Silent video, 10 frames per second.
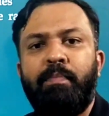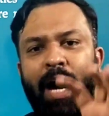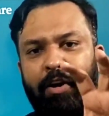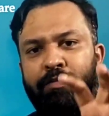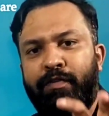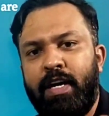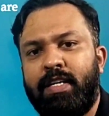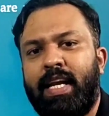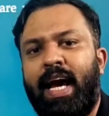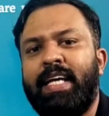
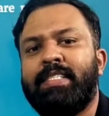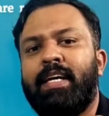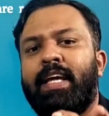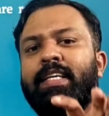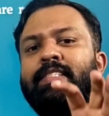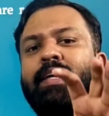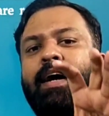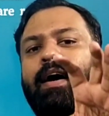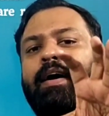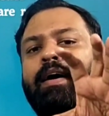Biofertilizer is
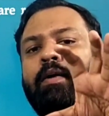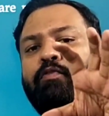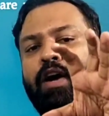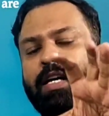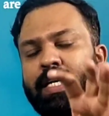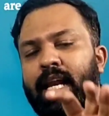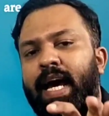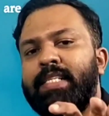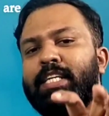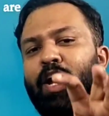the
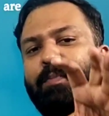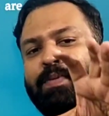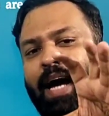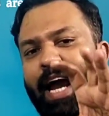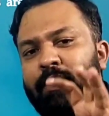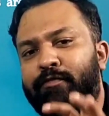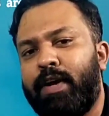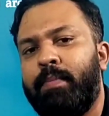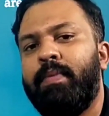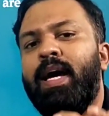fertilizer obtained
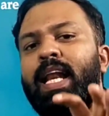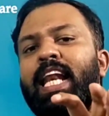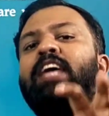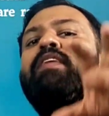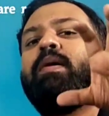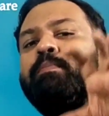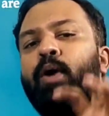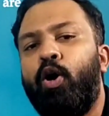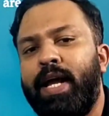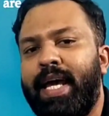from living
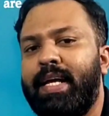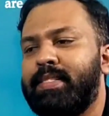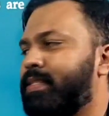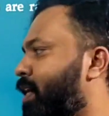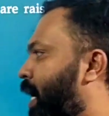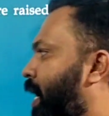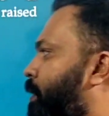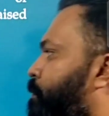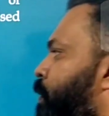bodies, right?